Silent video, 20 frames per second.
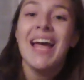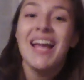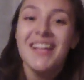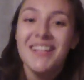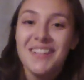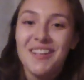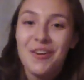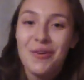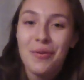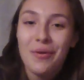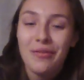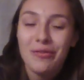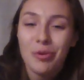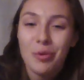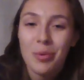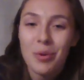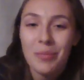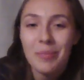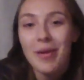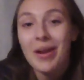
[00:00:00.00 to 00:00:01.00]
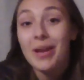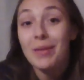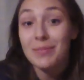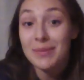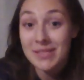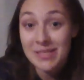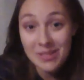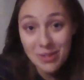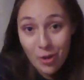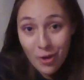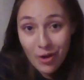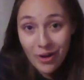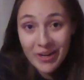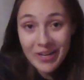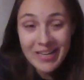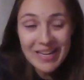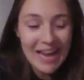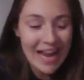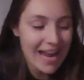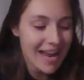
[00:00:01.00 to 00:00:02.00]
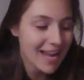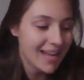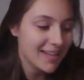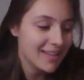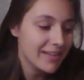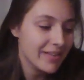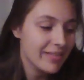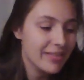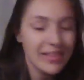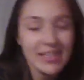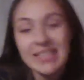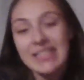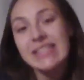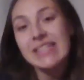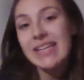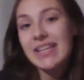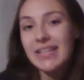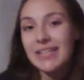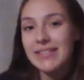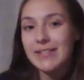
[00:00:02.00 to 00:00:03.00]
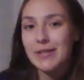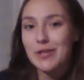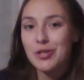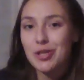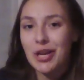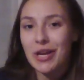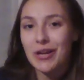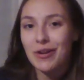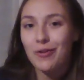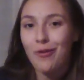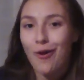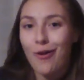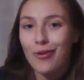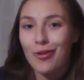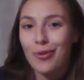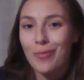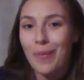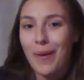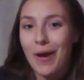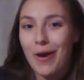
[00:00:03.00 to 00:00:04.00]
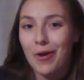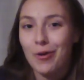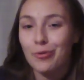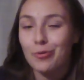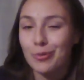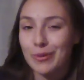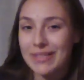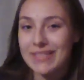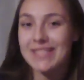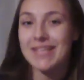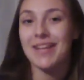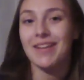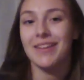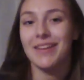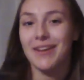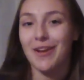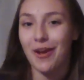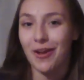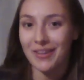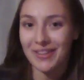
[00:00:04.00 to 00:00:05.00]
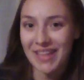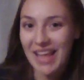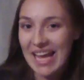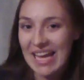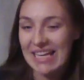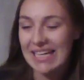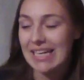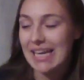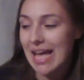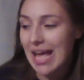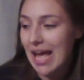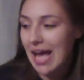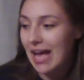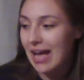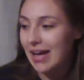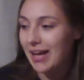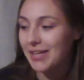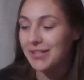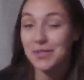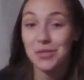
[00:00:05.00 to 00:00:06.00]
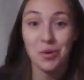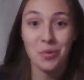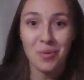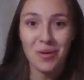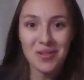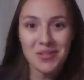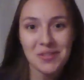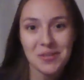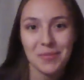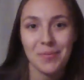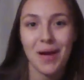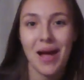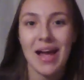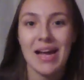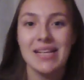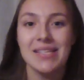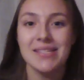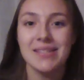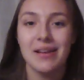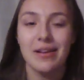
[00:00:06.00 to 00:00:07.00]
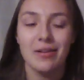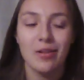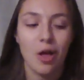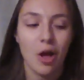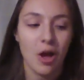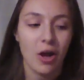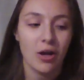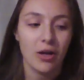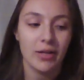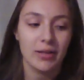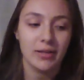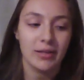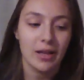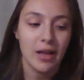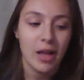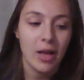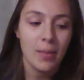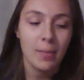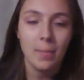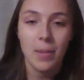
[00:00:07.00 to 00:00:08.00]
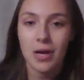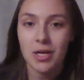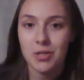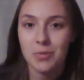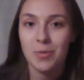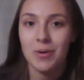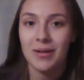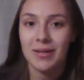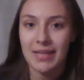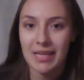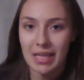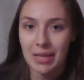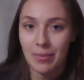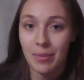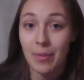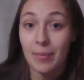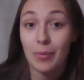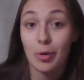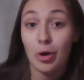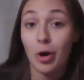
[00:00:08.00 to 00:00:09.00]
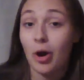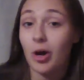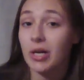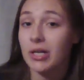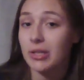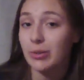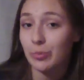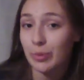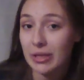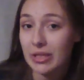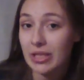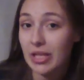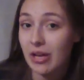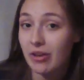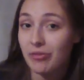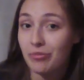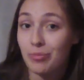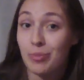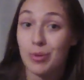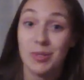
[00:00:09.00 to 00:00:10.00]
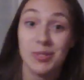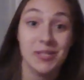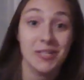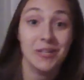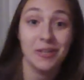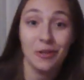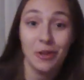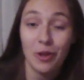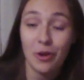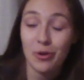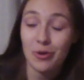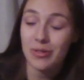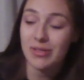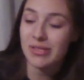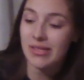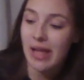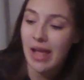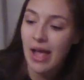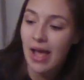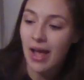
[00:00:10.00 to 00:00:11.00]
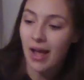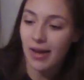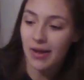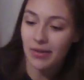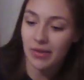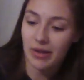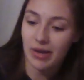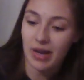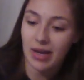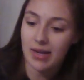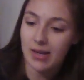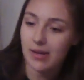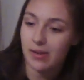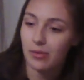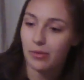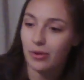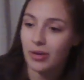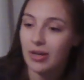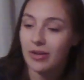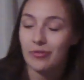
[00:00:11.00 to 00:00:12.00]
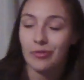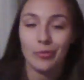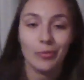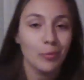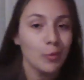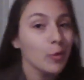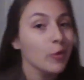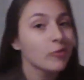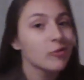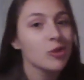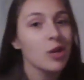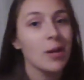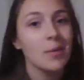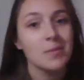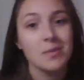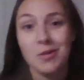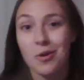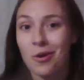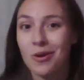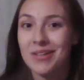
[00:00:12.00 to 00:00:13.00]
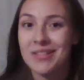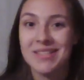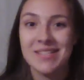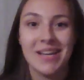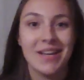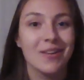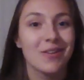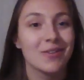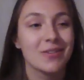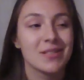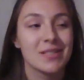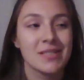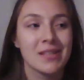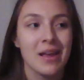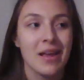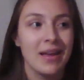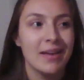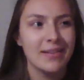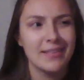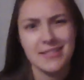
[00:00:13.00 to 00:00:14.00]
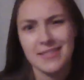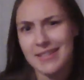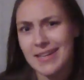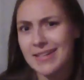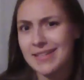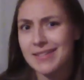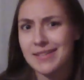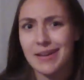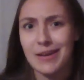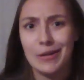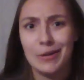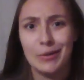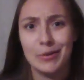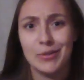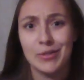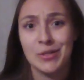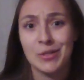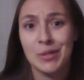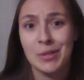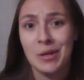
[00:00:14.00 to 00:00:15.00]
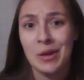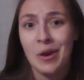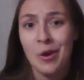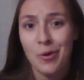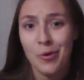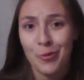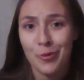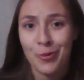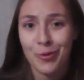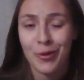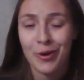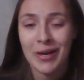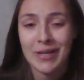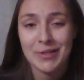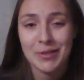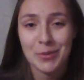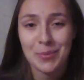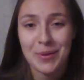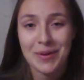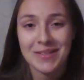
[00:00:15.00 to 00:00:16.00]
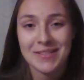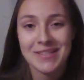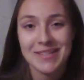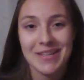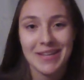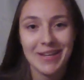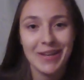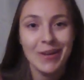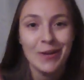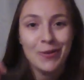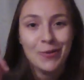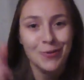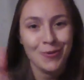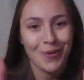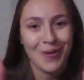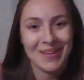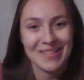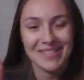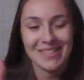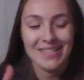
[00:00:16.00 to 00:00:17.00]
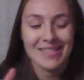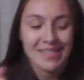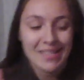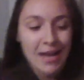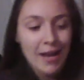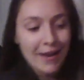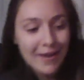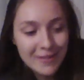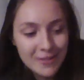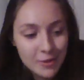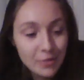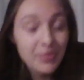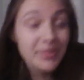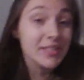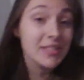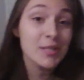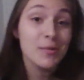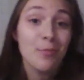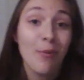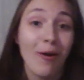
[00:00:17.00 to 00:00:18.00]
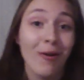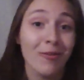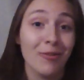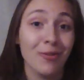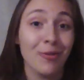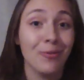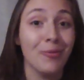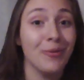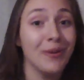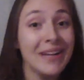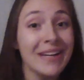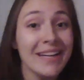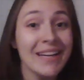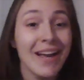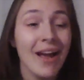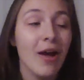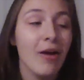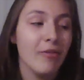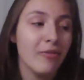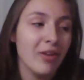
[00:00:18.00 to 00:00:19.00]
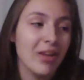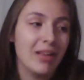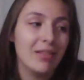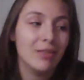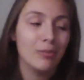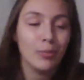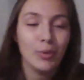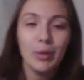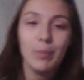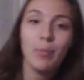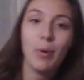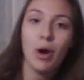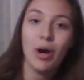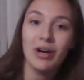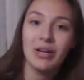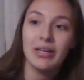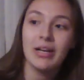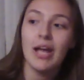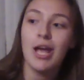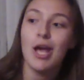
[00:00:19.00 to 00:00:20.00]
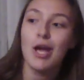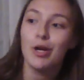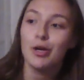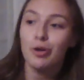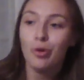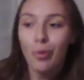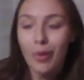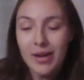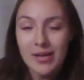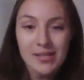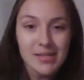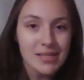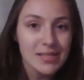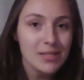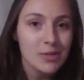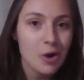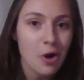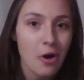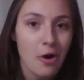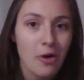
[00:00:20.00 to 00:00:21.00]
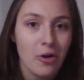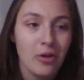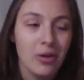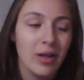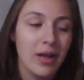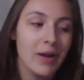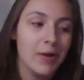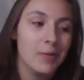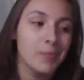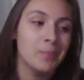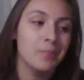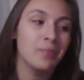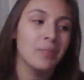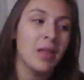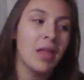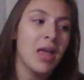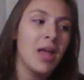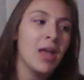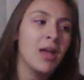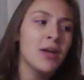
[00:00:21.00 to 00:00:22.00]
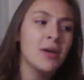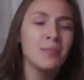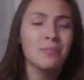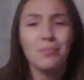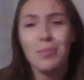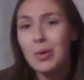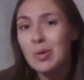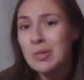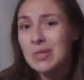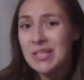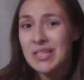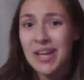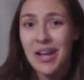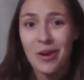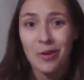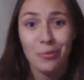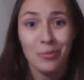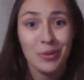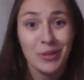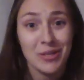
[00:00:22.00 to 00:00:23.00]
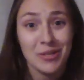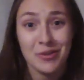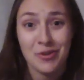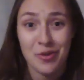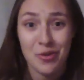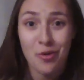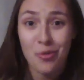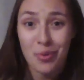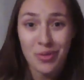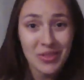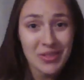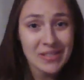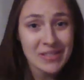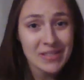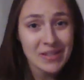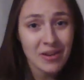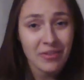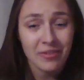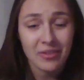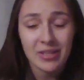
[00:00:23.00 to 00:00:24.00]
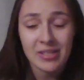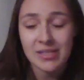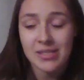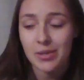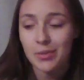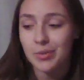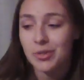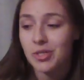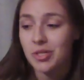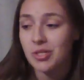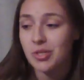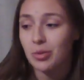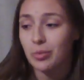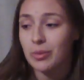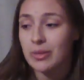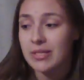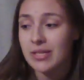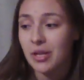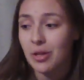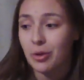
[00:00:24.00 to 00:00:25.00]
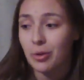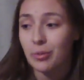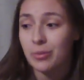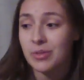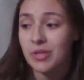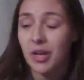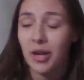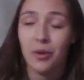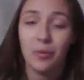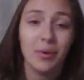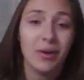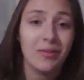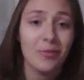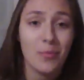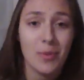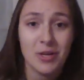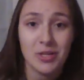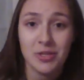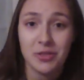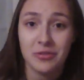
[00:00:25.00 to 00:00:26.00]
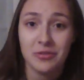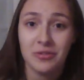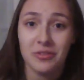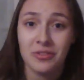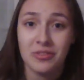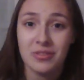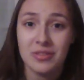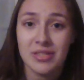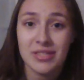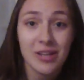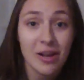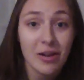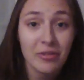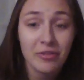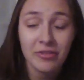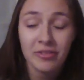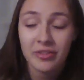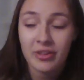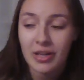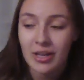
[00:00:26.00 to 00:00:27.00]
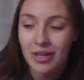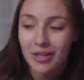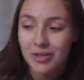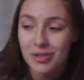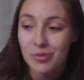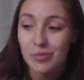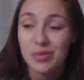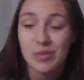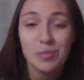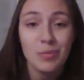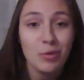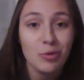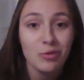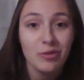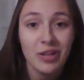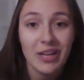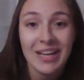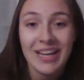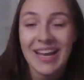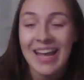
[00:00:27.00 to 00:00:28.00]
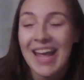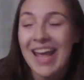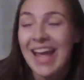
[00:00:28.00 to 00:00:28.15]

Hello everyone, my name is Lauren, and this is a channel all about reselling online. So welcome. I sell on Poshmark, eBay, Mercari, and Relove, mostly clothes that I either get from thrift shops, yard sales, estate sales, or as you're about to see, Craigslist. So this is part 3 of a 3-part Craigslist haul. Mostly I don't really know what the stuff is. It was just a reseller who was getting rid of a bunch of stuff because she was moving.